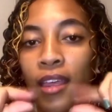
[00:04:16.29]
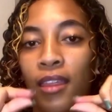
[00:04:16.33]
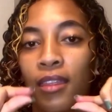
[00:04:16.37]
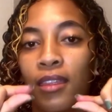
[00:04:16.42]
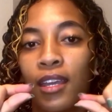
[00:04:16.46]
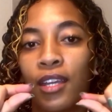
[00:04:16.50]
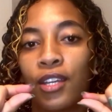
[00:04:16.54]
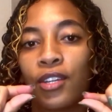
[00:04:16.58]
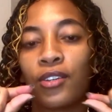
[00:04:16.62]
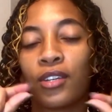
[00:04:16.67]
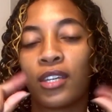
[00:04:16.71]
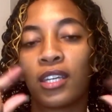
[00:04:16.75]

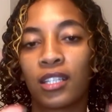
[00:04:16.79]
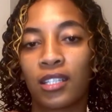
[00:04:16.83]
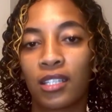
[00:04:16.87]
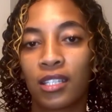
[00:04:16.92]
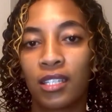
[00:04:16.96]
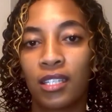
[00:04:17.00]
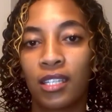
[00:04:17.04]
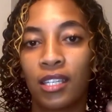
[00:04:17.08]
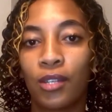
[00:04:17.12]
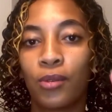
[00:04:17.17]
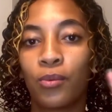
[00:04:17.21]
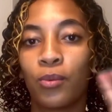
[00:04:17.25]
Then you can
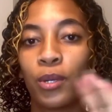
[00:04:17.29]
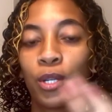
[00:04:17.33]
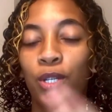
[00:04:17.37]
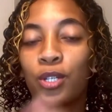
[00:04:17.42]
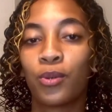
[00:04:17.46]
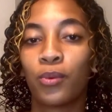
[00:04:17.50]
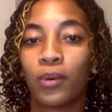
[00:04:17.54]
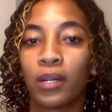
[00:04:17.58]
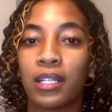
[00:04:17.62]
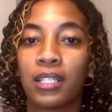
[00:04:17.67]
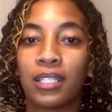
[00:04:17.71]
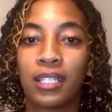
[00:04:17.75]
see which
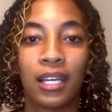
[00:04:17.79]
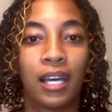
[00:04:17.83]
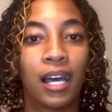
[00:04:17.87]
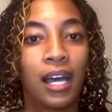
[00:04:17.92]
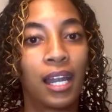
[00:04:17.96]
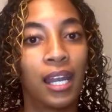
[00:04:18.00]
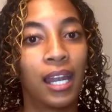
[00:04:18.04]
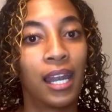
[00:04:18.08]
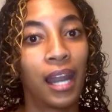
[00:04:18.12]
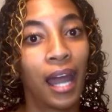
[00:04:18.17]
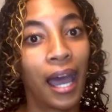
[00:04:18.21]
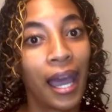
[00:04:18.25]
ones
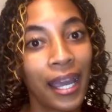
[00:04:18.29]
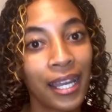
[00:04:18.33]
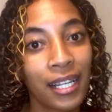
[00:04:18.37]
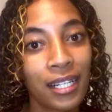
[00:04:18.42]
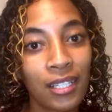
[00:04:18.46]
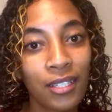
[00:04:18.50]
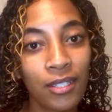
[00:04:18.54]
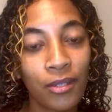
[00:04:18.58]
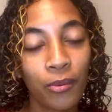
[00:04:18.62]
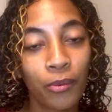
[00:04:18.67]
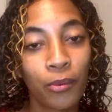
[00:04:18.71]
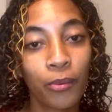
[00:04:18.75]
are
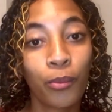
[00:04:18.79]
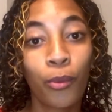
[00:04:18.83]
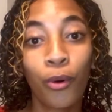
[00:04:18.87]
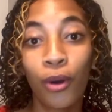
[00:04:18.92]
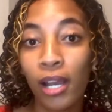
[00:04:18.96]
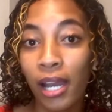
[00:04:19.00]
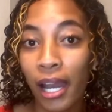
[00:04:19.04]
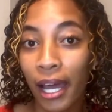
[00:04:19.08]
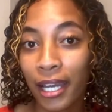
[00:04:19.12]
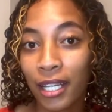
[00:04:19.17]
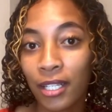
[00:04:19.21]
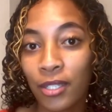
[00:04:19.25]
more
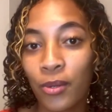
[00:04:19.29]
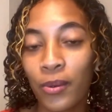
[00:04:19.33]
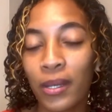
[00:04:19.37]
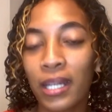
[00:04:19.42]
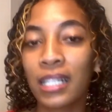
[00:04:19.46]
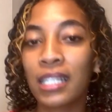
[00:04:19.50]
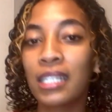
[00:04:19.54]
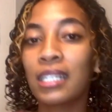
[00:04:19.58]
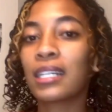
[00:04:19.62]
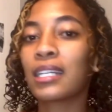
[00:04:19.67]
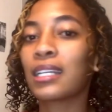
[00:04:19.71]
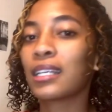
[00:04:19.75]

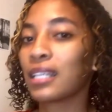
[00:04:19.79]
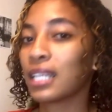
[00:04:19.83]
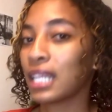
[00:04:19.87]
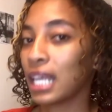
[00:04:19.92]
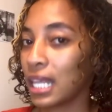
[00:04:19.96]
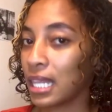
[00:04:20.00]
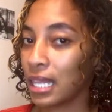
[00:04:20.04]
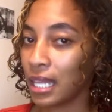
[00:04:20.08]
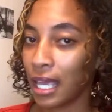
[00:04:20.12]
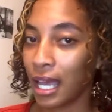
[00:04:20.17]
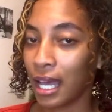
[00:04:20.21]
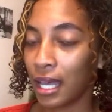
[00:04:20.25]
lightweighted
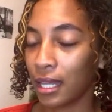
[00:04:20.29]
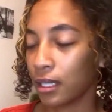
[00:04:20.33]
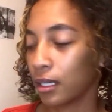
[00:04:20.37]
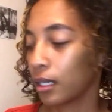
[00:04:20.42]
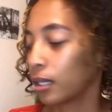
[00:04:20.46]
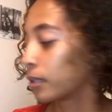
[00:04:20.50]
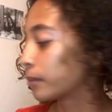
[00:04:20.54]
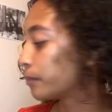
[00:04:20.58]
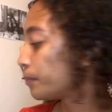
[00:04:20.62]
than the other.